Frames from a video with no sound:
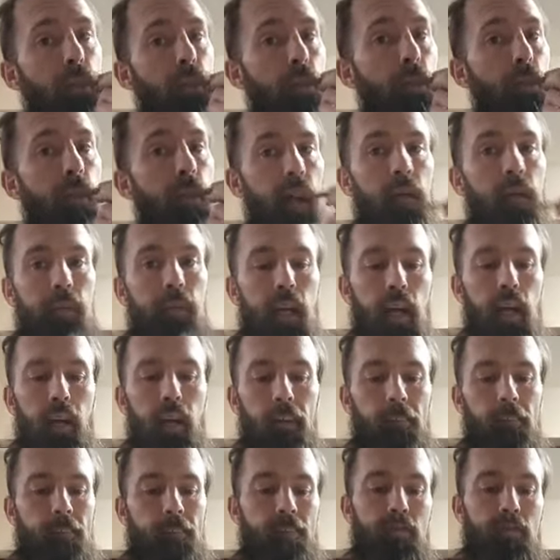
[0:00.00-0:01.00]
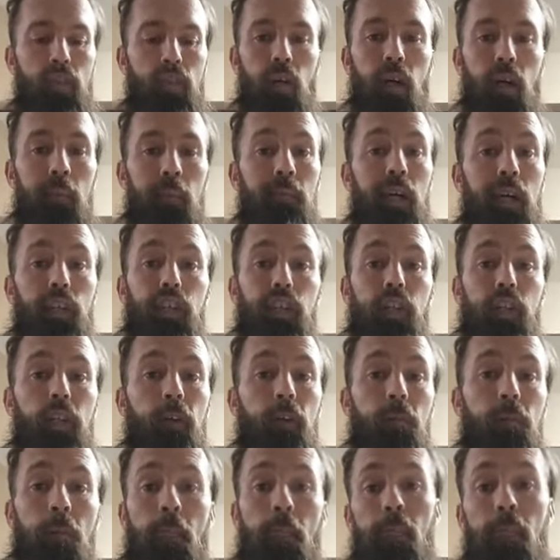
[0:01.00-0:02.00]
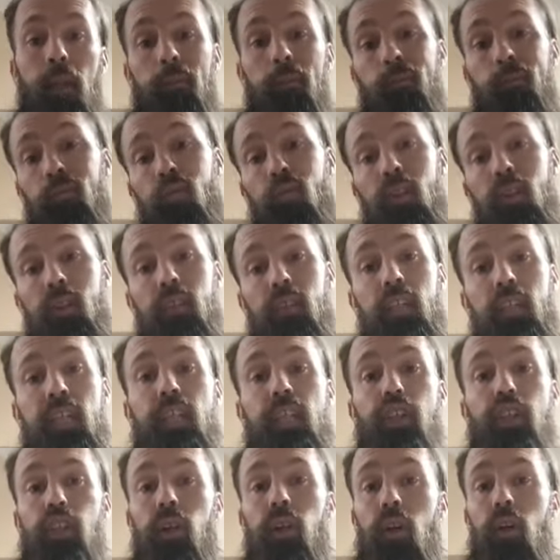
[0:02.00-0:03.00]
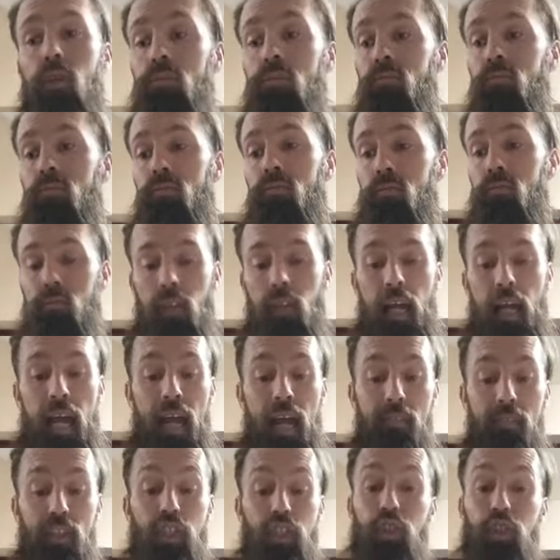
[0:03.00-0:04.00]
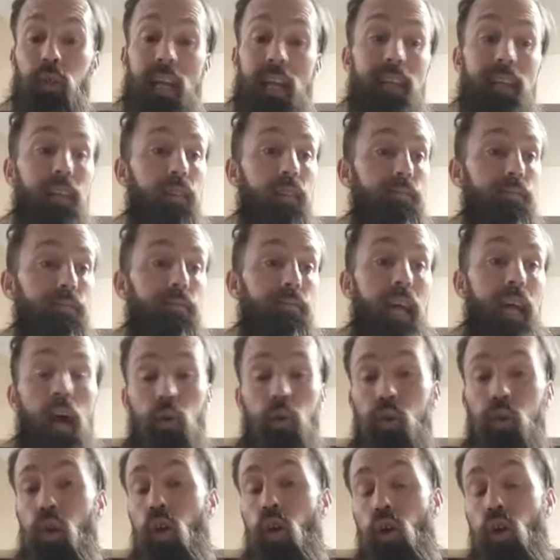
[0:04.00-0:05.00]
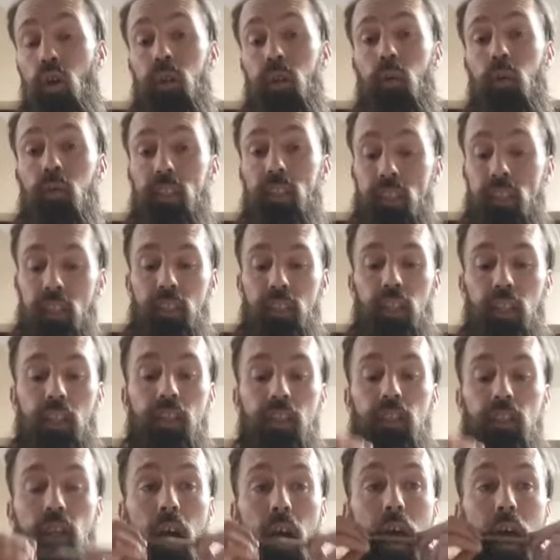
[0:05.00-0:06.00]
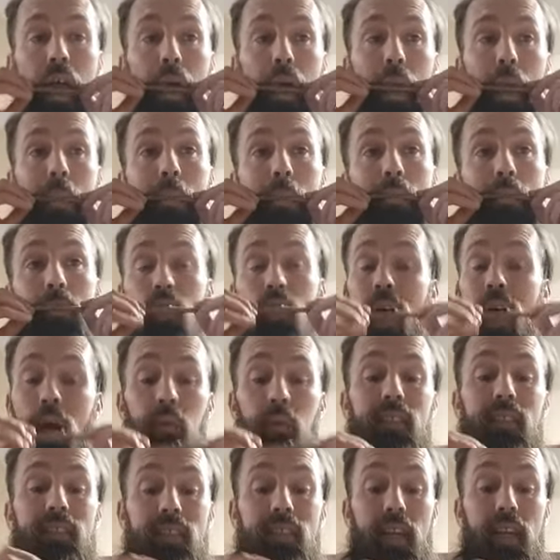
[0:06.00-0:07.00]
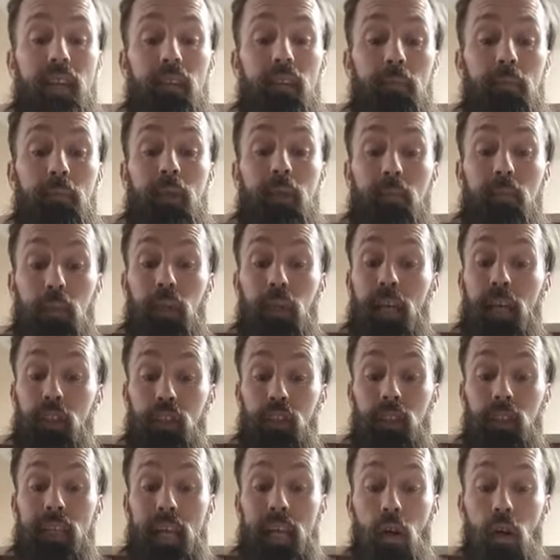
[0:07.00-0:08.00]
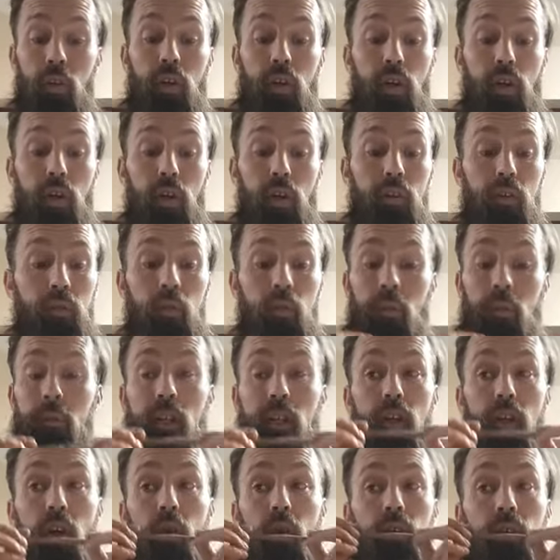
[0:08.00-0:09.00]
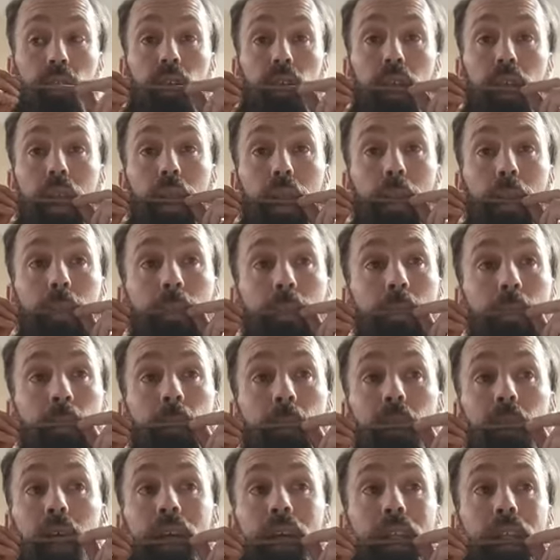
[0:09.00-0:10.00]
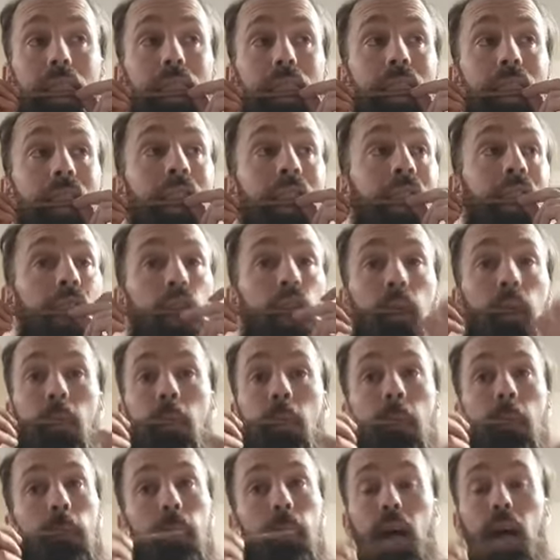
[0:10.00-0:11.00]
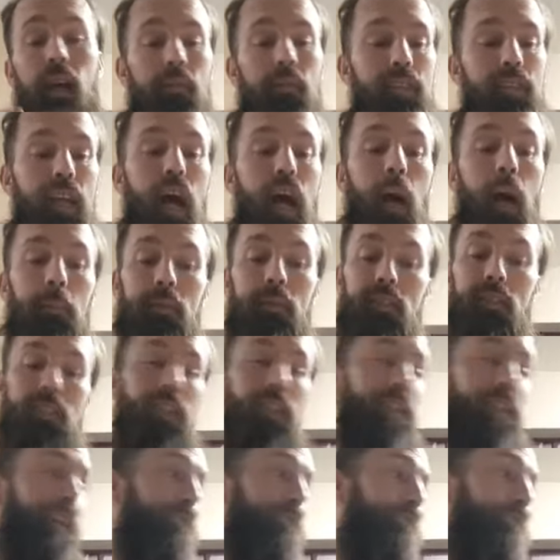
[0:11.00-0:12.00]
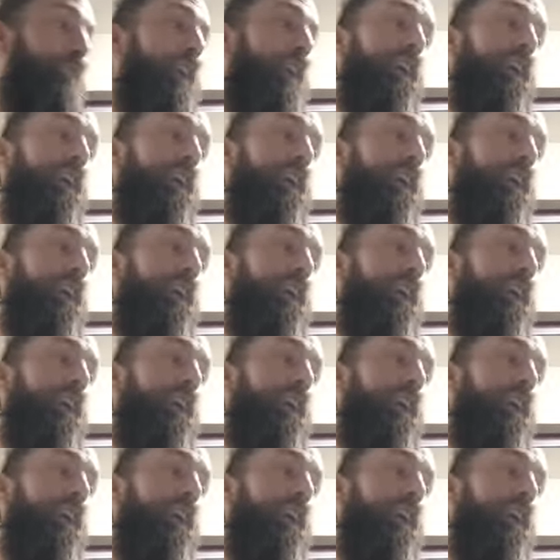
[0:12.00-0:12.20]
I've been high, so I'm not sure. To each your own. I haven't drank alcohol in over ten years, so I would say people that drink alcohol would be no good. Like, I have the opposite. Like, fuck